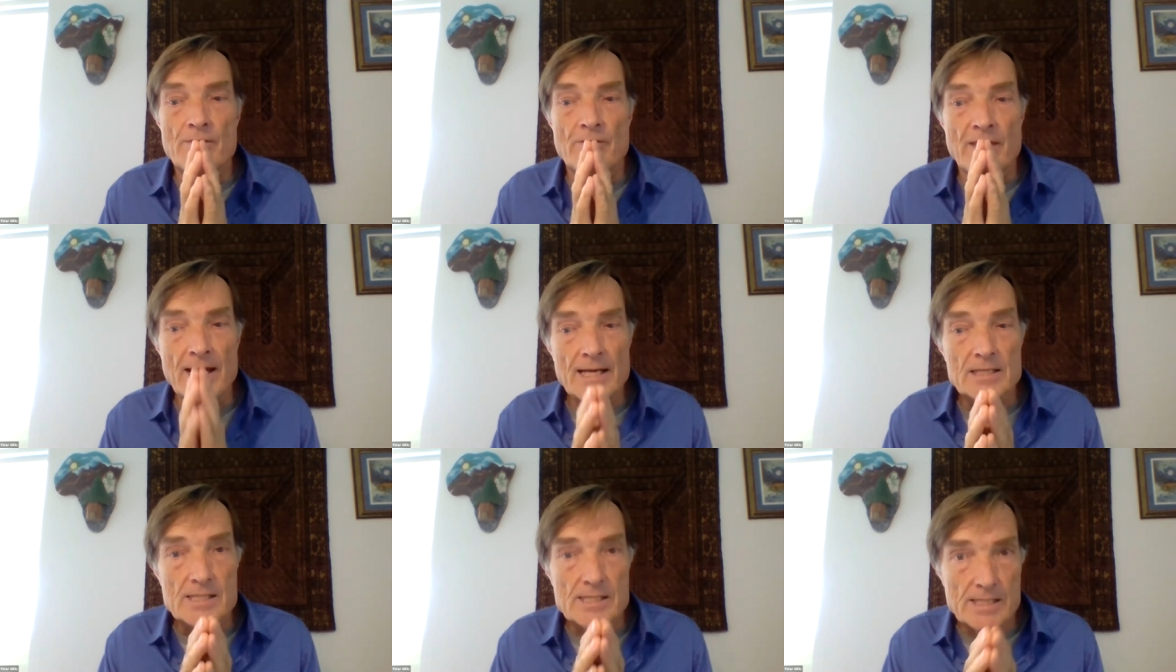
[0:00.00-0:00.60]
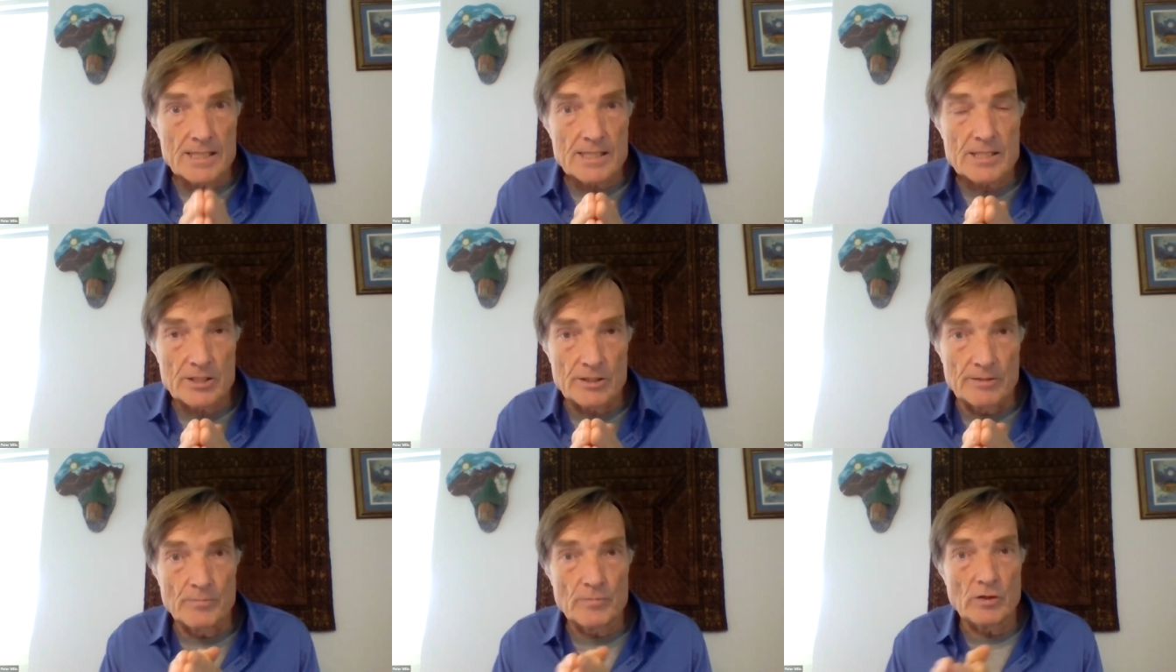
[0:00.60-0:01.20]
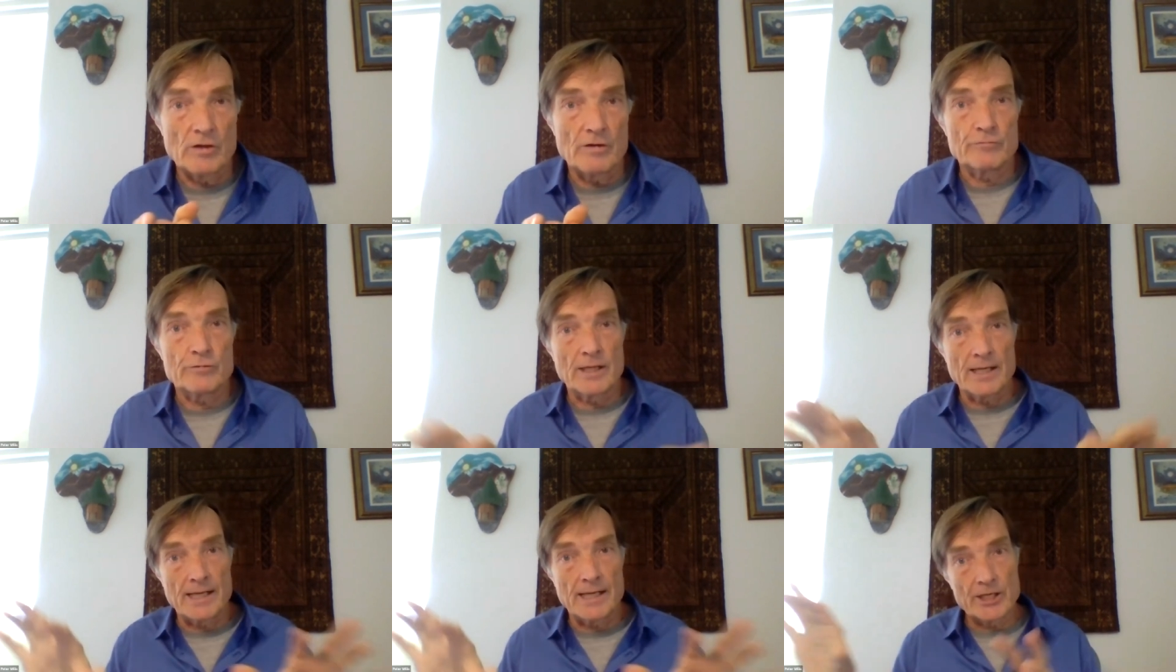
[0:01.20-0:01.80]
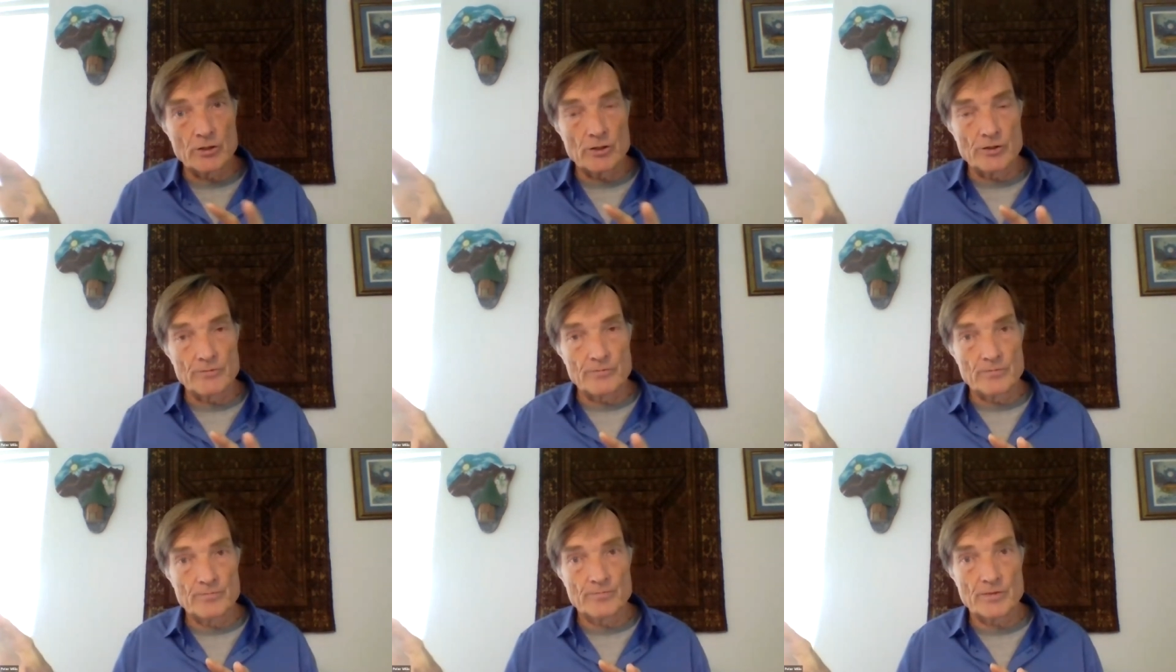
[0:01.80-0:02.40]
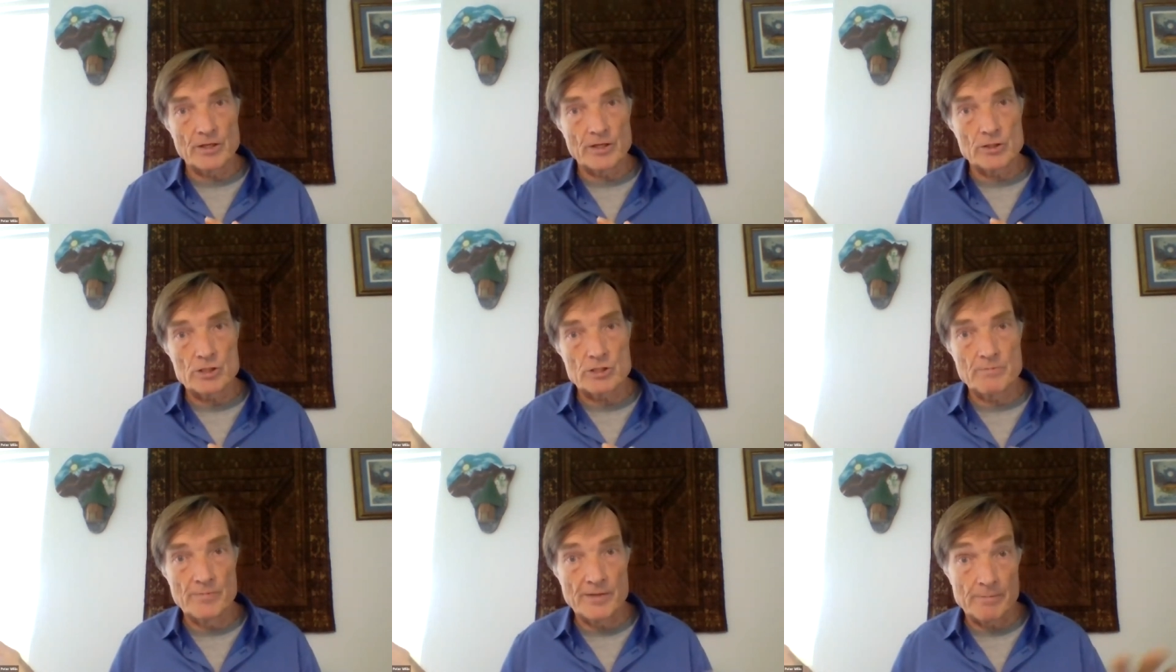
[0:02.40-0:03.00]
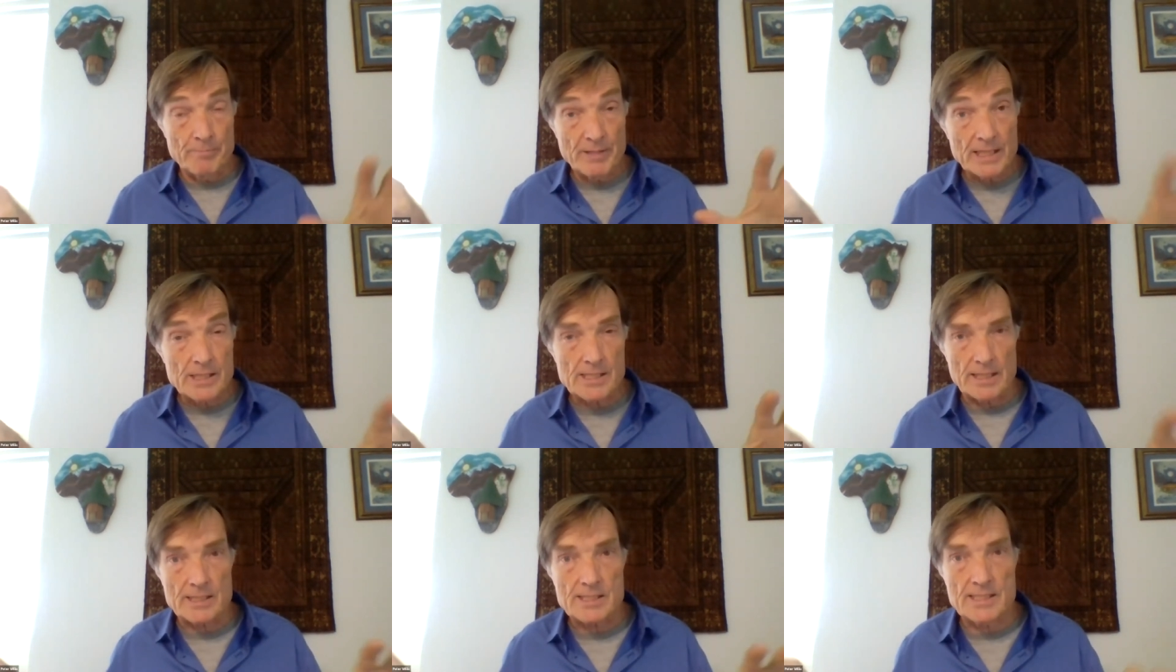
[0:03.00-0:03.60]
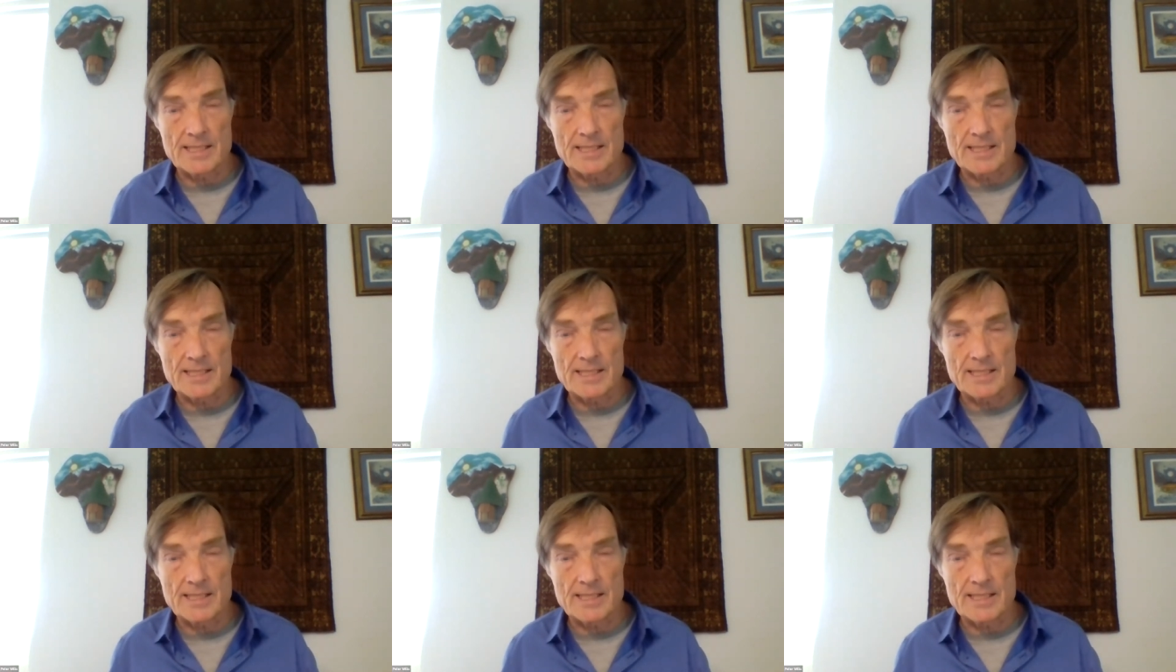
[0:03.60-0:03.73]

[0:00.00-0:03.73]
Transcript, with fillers: That system of relying on those, the big six